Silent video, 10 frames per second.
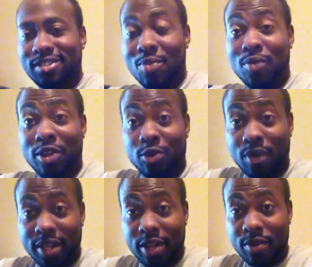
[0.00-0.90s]
I'm Randall
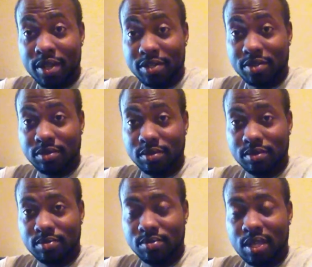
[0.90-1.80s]
Rydell Russell.
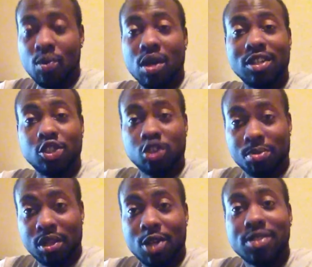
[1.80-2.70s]
Welcome to
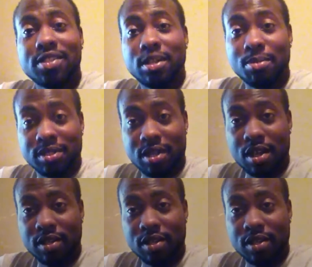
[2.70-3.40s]
Triple R Cinema Talk.